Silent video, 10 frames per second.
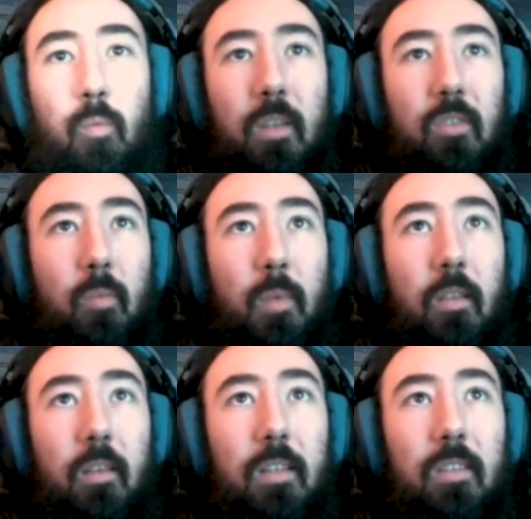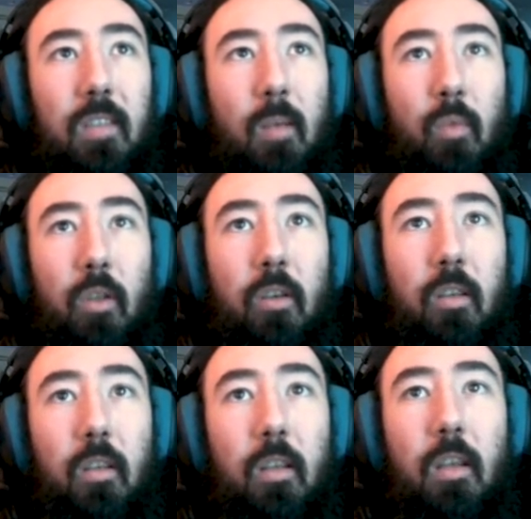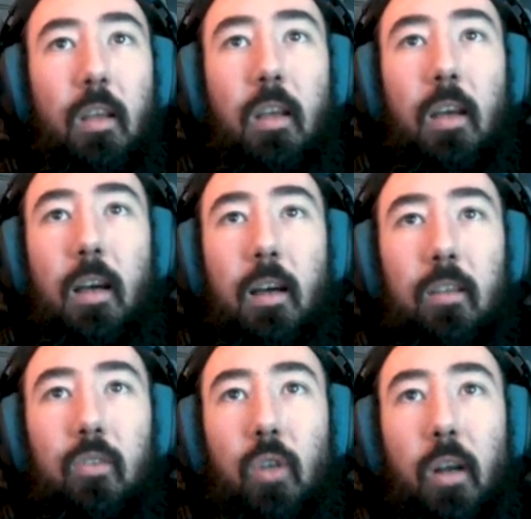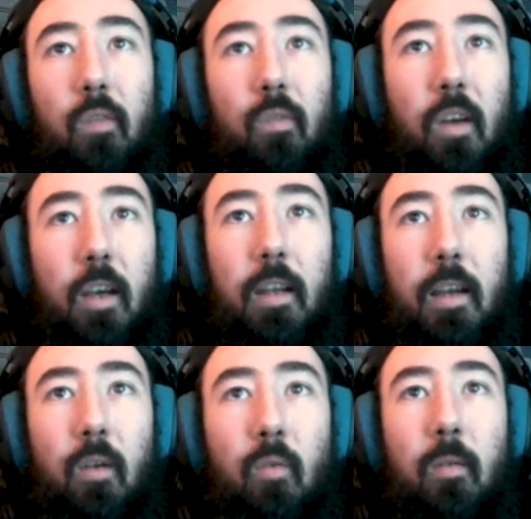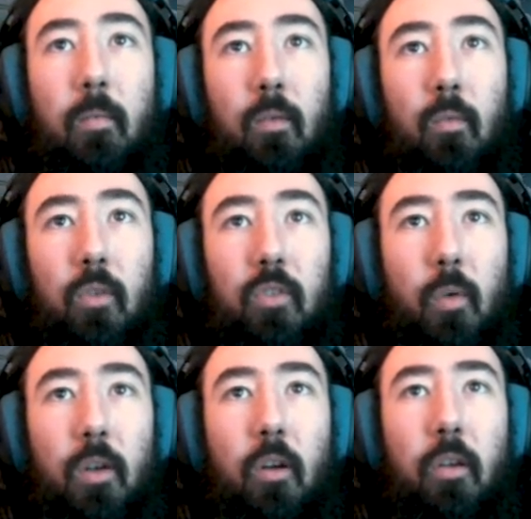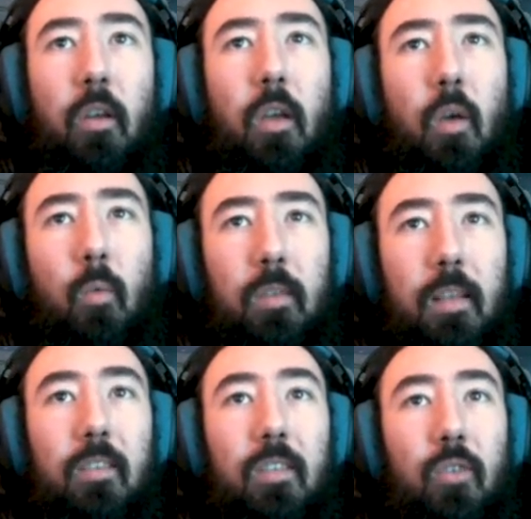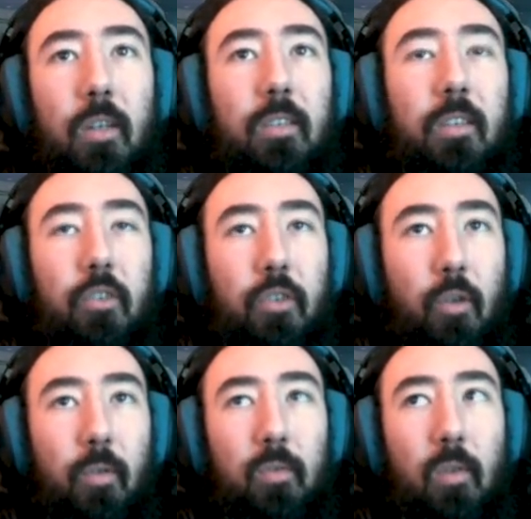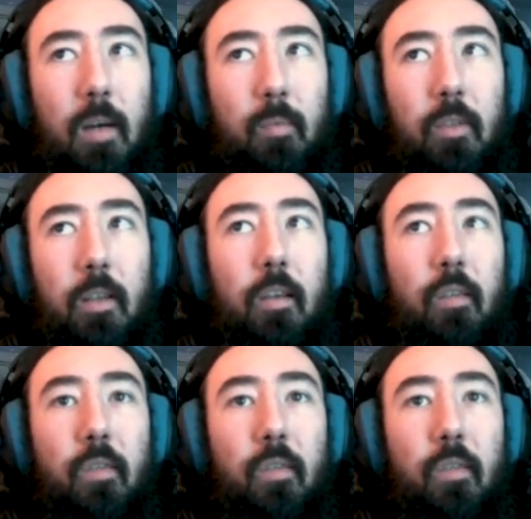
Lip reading: this up in the disassembler and try and find out what's going on. One thing that's interesting, did you notice what happened there?